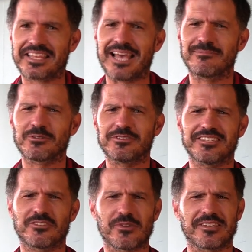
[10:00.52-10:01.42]
Damsel in
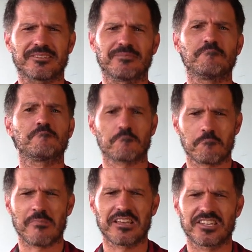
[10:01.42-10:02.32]
distress,
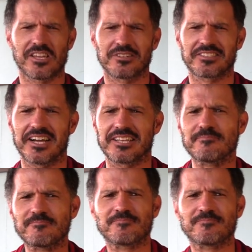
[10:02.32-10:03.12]
she was not.